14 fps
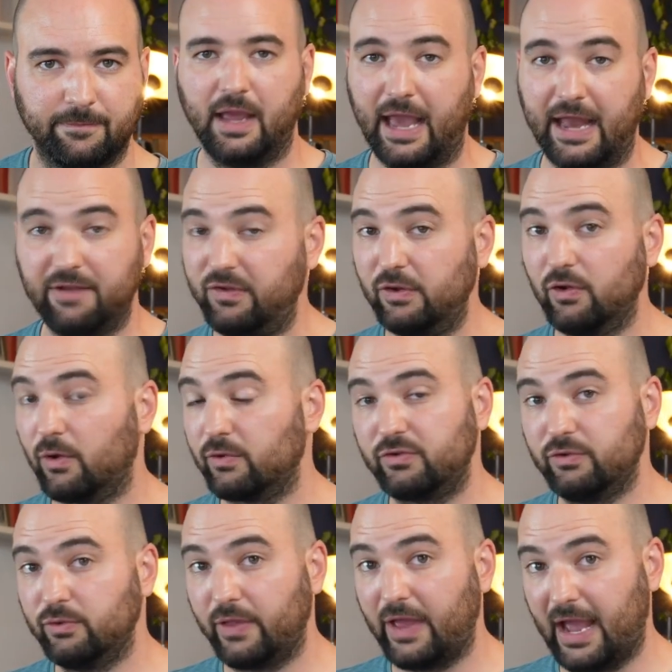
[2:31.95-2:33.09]
And if you don't
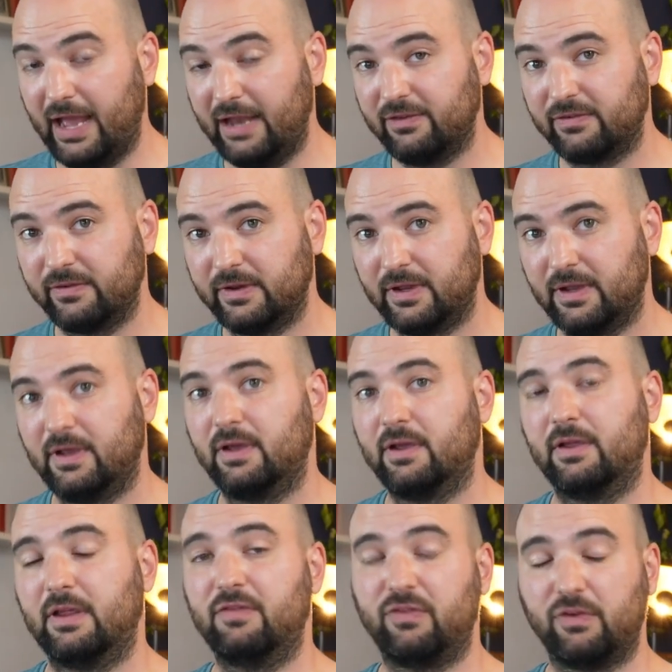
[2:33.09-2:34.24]
do that,
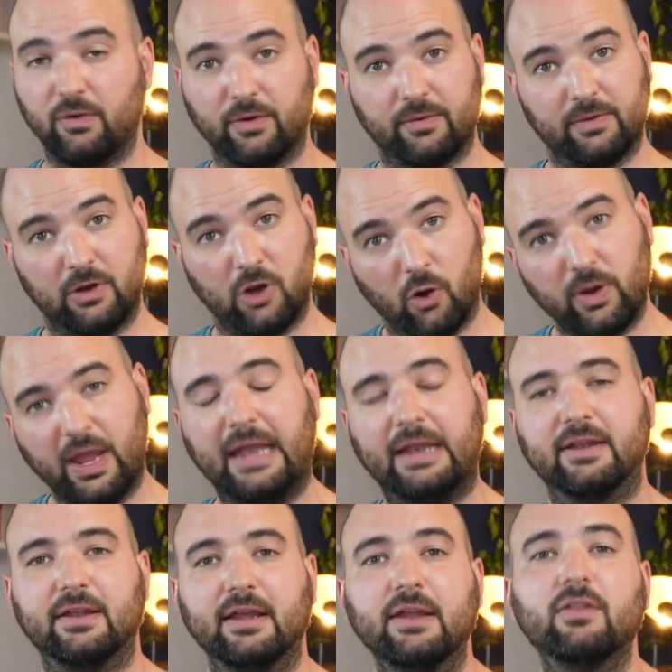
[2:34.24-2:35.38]
if you're
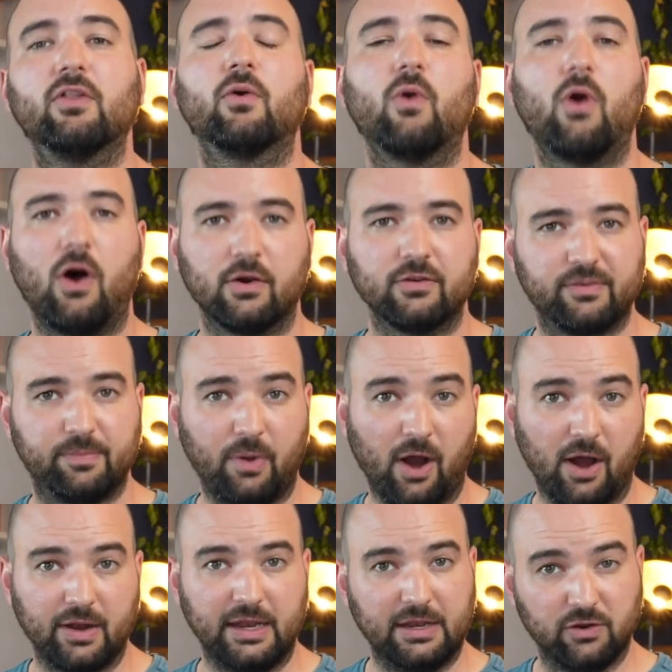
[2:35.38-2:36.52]
located in the wrong
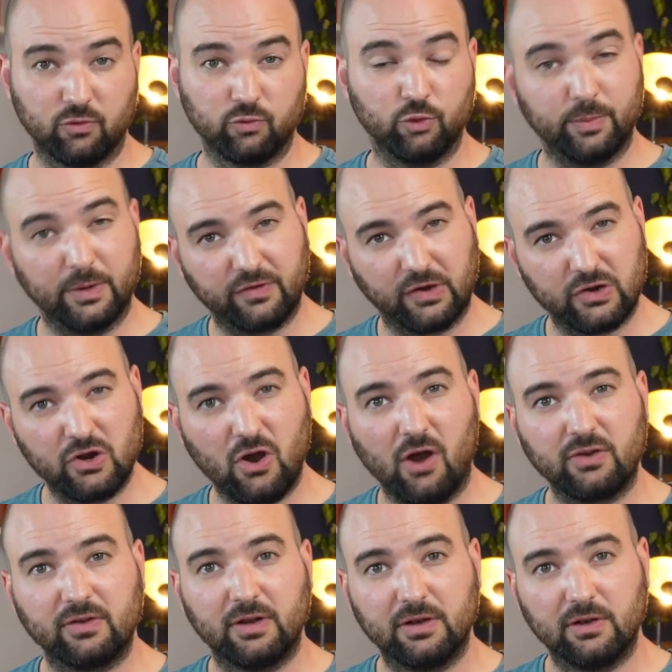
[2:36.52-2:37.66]
spot in your room, if you're
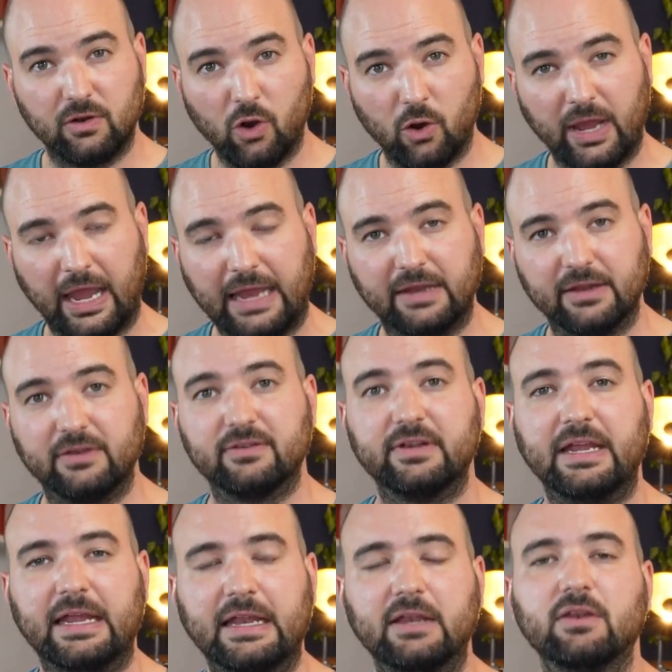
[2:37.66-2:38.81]
not located
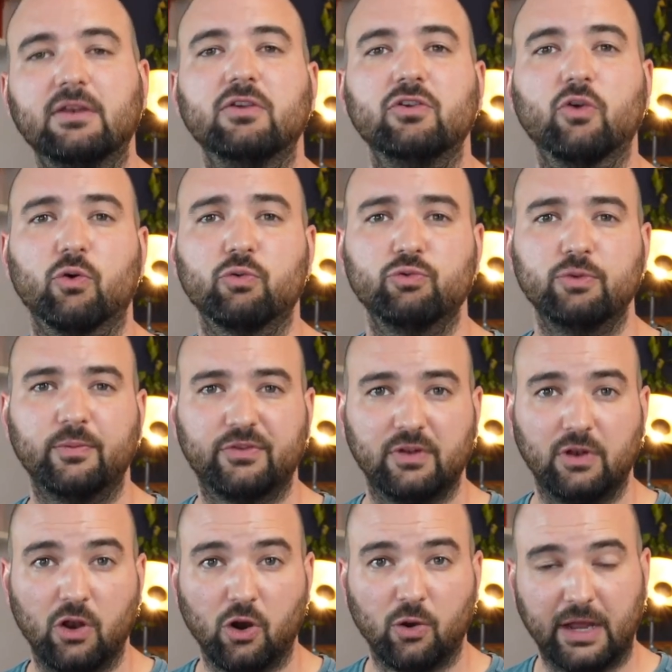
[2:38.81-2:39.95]
in your room's
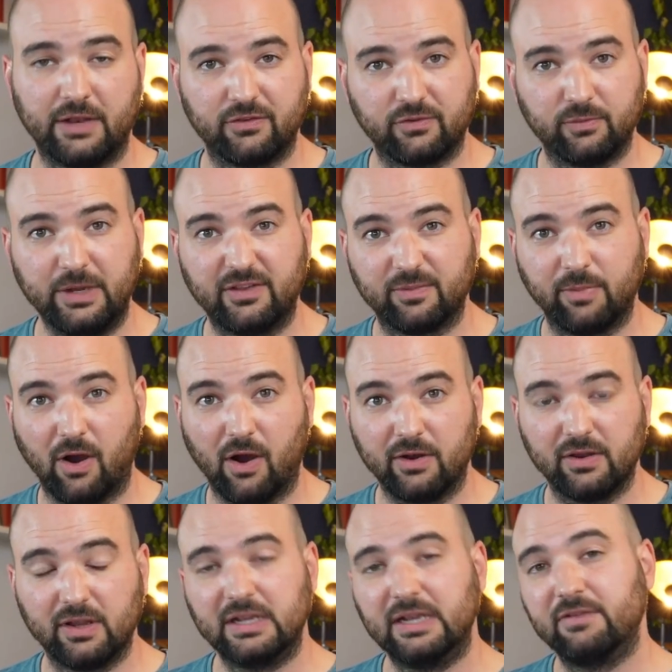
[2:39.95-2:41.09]
low end sweet spot,
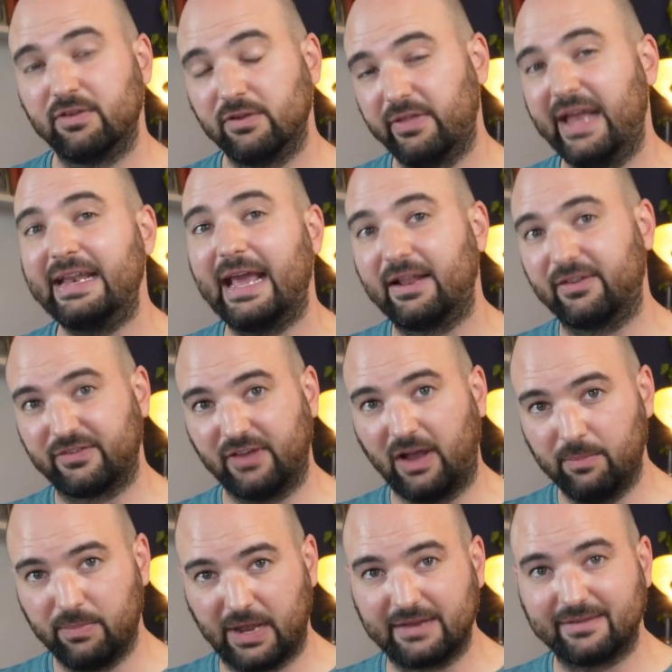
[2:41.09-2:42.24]
if you then get a
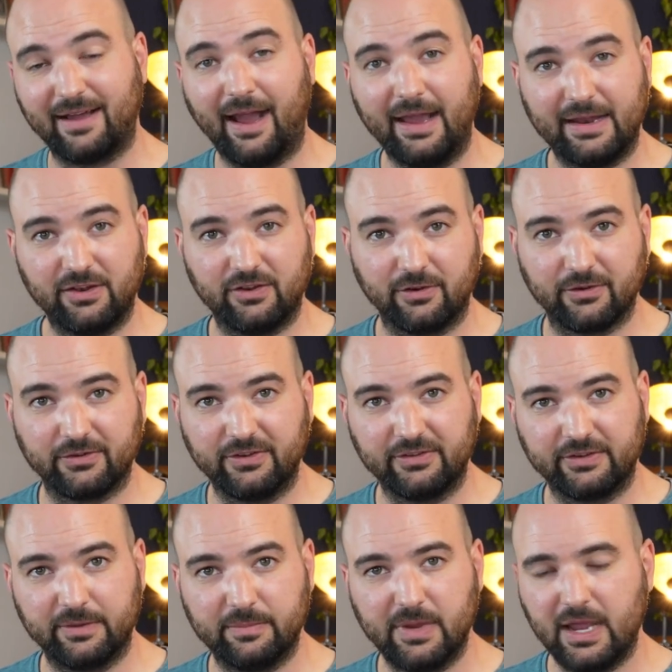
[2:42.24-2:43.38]
sub and tie it into your
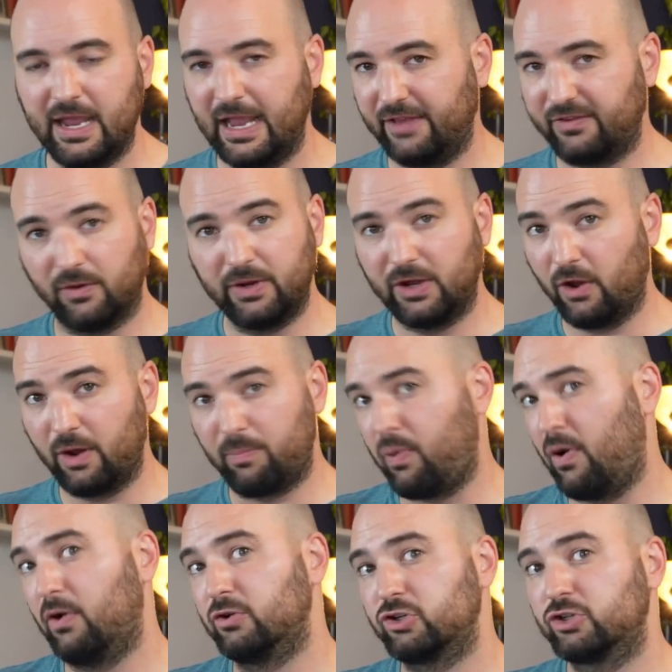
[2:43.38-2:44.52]
system, it's only going to
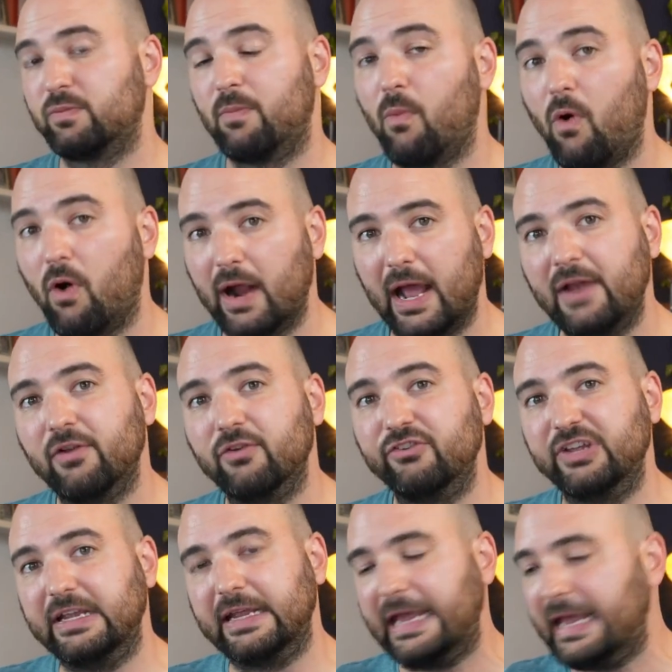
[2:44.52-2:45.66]
push more
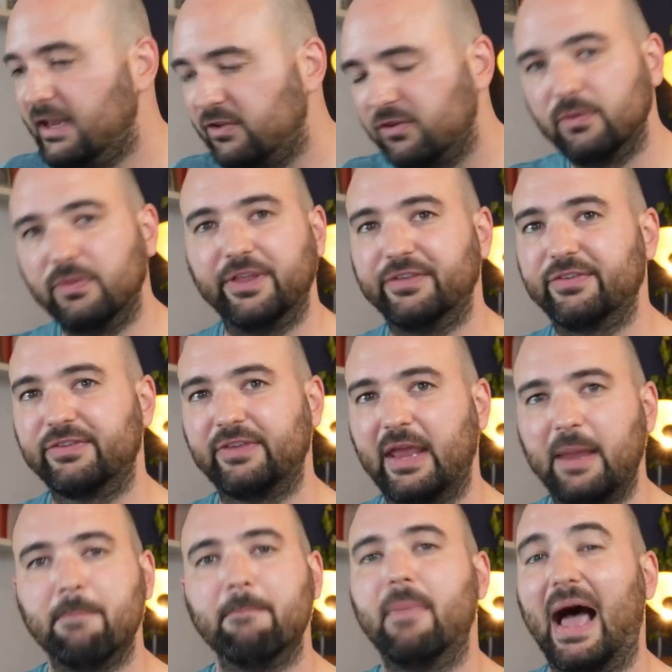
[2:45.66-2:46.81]
energy into this
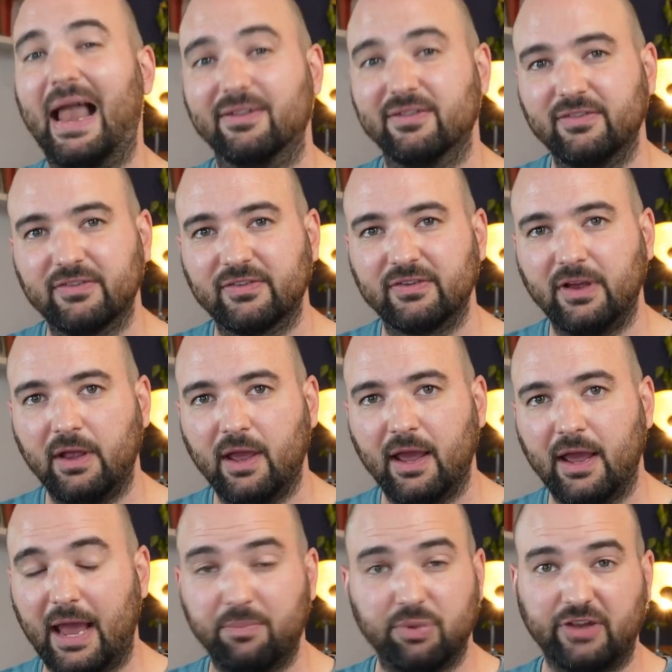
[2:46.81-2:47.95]
imbalance
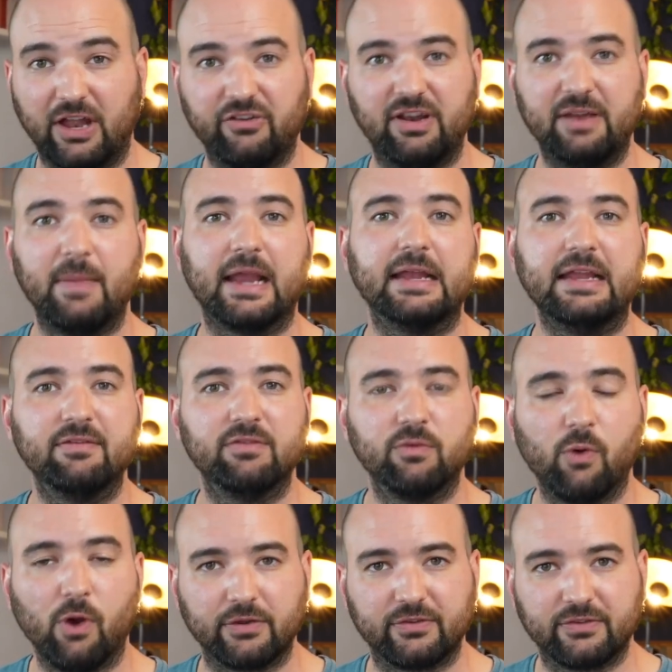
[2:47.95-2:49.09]
and potentially make it even
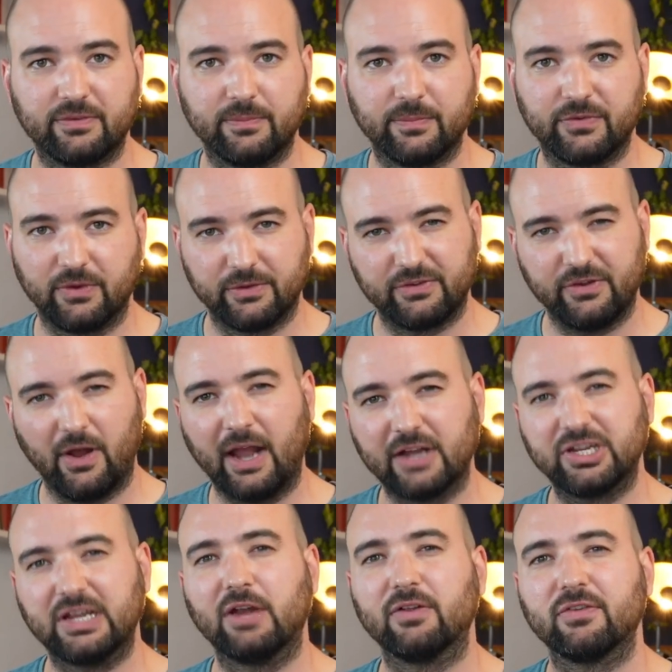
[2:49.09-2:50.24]
worse. So it's not
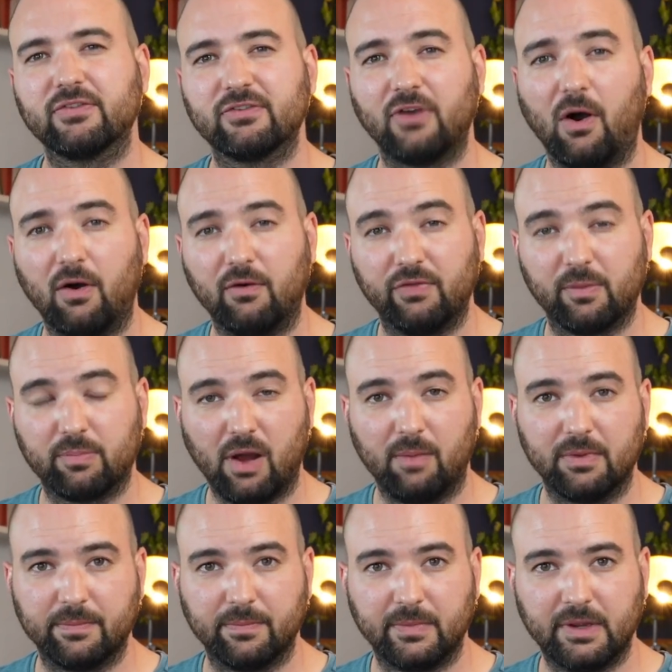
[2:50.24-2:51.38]
actually going to solve the
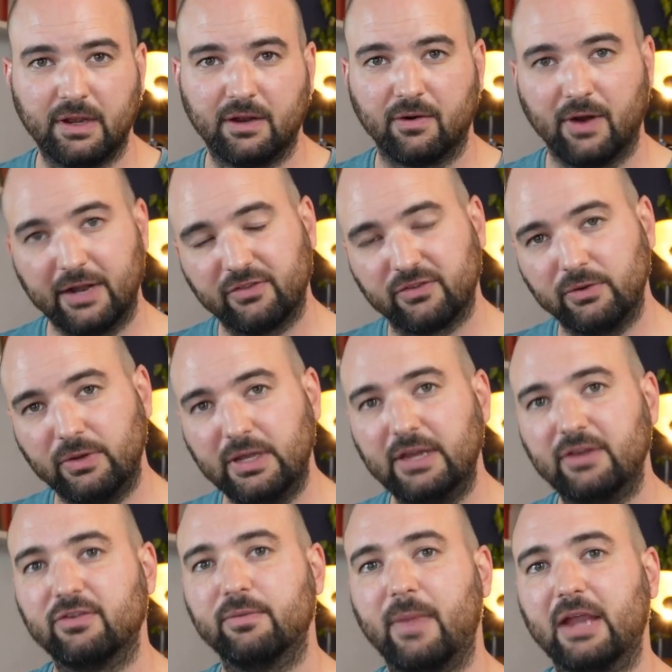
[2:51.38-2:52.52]
problem, right? So you need
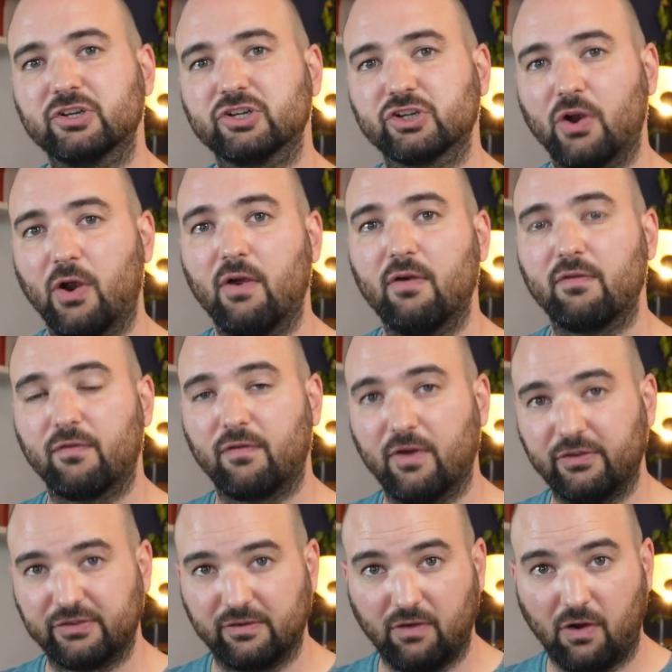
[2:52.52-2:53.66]
to make sure,
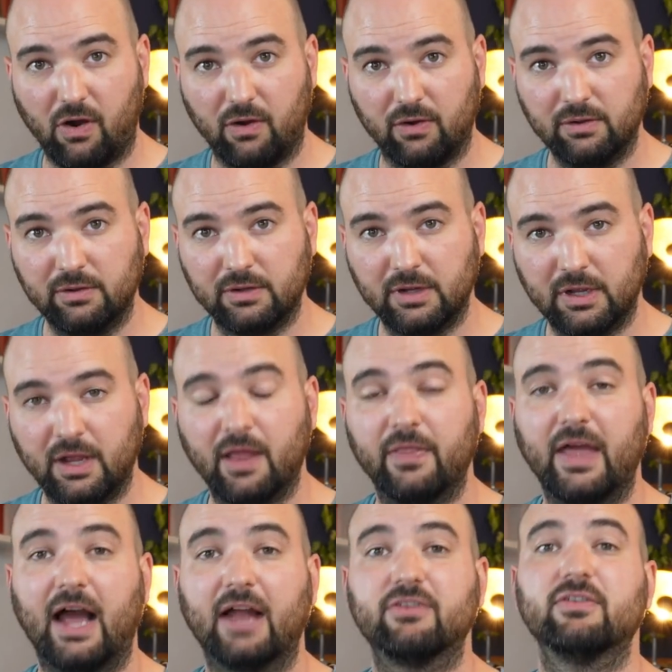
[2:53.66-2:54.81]
first of all,
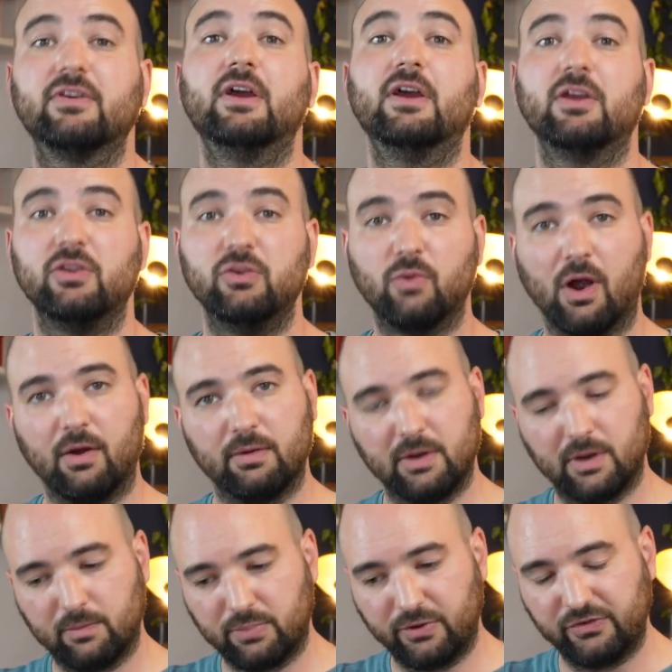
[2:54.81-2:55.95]
that you are
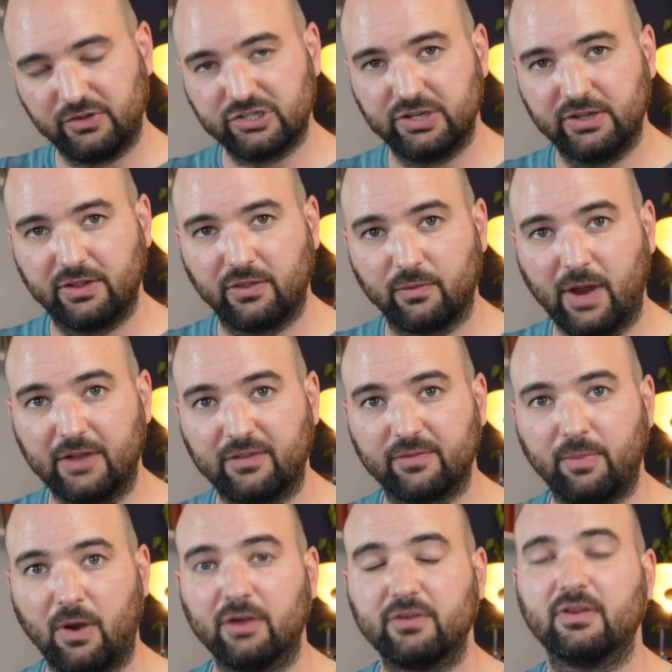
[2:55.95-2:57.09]
positioned in the right
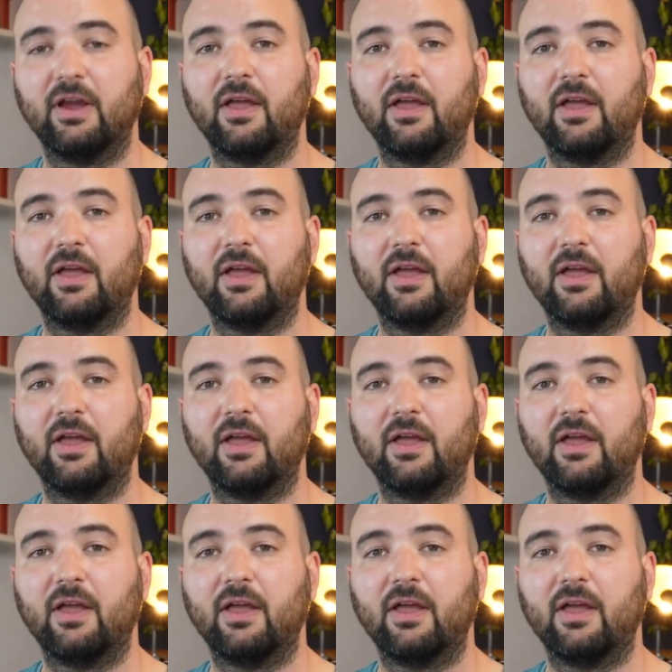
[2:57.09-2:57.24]
spot.